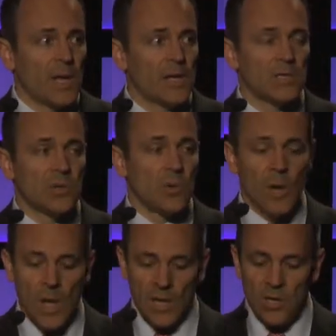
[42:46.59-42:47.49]
So
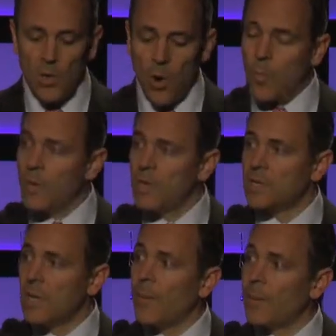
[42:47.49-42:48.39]
you open this up,